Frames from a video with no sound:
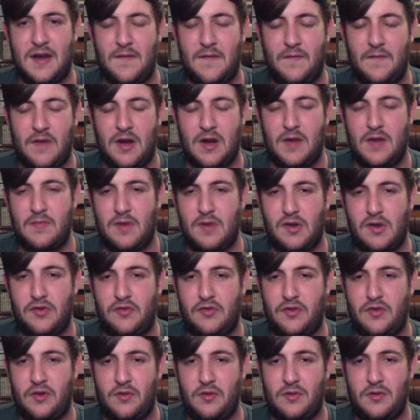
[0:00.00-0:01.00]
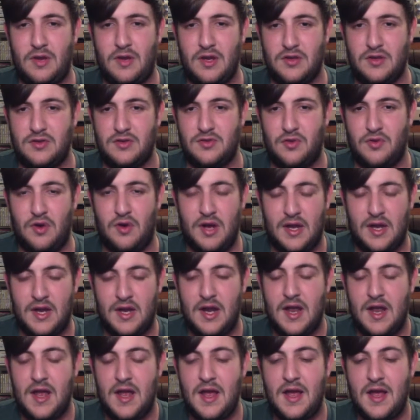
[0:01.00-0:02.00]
I very much so enjoyed,